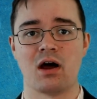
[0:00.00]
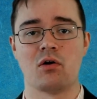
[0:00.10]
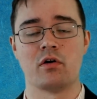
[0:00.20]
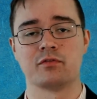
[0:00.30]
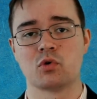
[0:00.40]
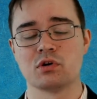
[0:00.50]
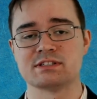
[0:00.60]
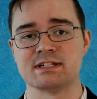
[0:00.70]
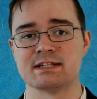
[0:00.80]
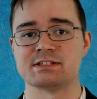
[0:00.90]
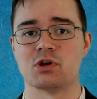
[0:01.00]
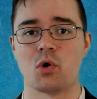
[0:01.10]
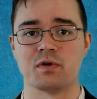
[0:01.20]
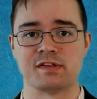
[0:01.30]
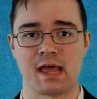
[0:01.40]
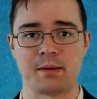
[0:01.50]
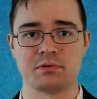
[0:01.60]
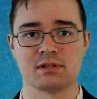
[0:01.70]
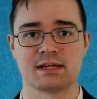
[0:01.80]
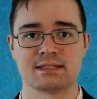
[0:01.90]
Now, of course, it doesn't always
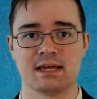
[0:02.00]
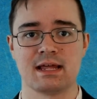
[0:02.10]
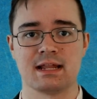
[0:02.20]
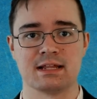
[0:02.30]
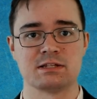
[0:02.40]
happen like that,